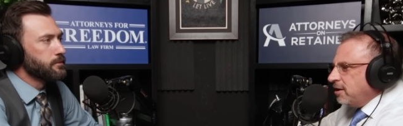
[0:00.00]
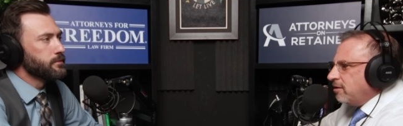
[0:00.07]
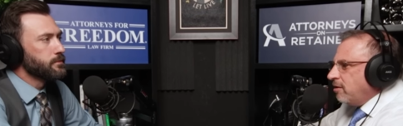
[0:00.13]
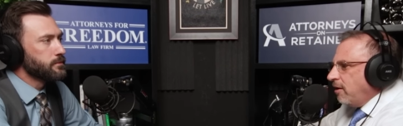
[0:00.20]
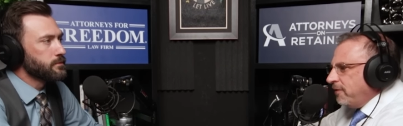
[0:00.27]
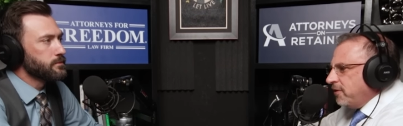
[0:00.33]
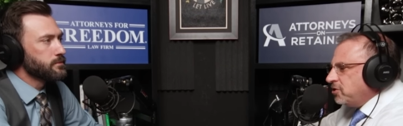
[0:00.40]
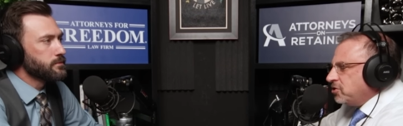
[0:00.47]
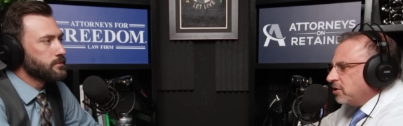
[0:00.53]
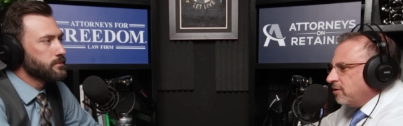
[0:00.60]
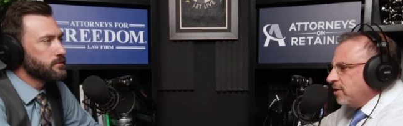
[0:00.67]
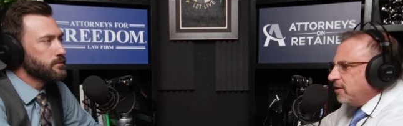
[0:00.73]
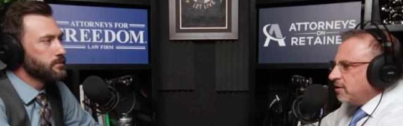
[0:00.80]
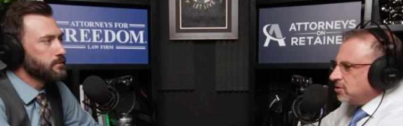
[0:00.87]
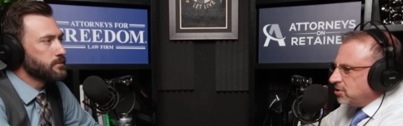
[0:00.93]
Speaker 1: Mm. They're on the
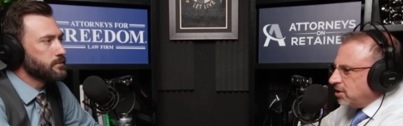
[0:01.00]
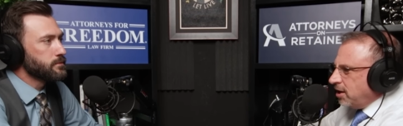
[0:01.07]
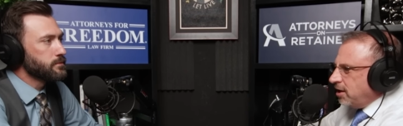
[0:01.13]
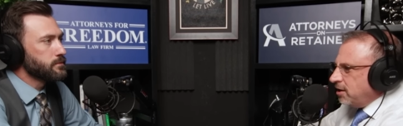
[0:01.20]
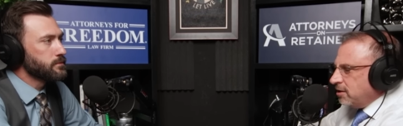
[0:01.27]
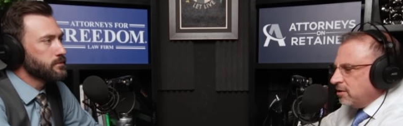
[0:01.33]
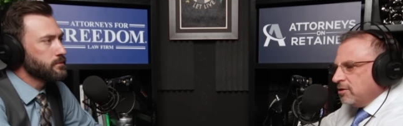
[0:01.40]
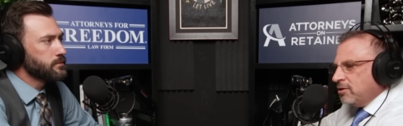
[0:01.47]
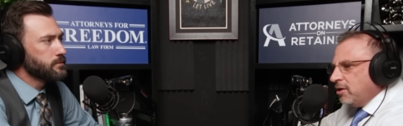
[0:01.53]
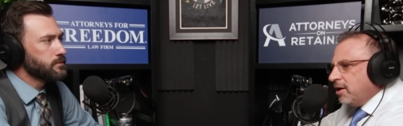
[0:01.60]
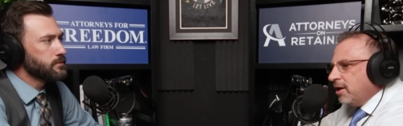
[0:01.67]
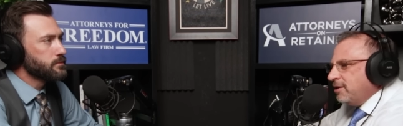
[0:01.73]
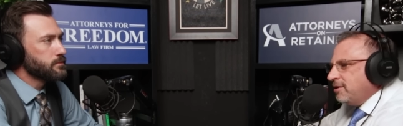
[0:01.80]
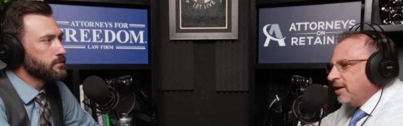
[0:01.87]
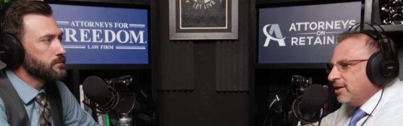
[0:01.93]
jury, and they're saying, and they're
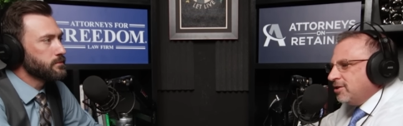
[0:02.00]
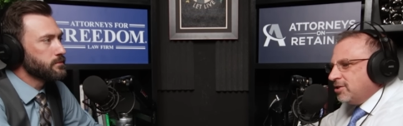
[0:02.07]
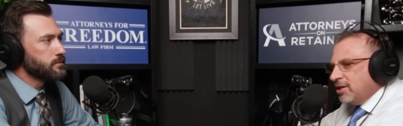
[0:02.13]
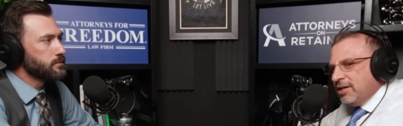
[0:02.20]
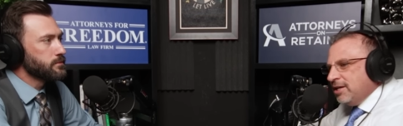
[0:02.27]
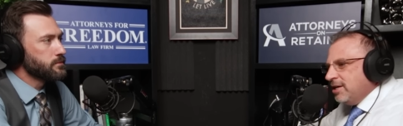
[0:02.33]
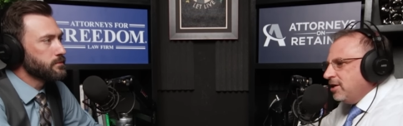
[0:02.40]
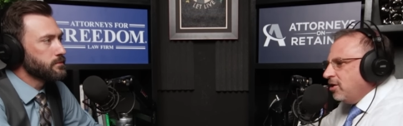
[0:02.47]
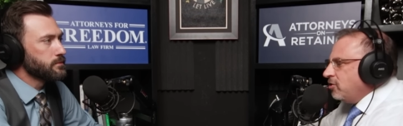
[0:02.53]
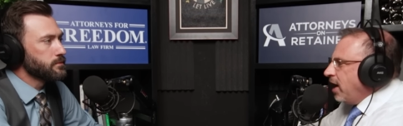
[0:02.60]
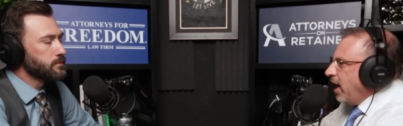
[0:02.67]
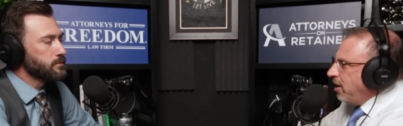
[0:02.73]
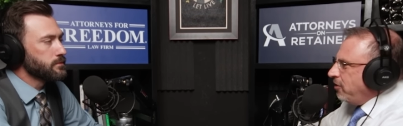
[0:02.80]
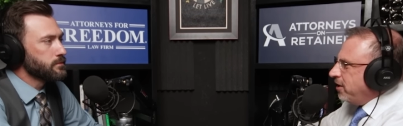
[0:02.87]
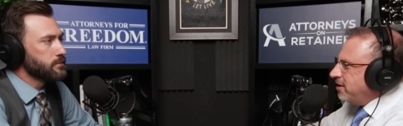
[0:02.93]
looking at this, and, you know,
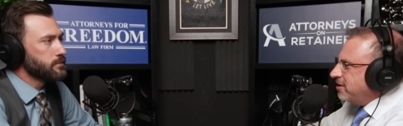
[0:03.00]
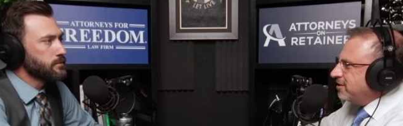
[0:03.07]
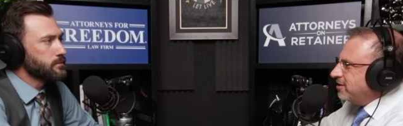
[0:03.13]
now that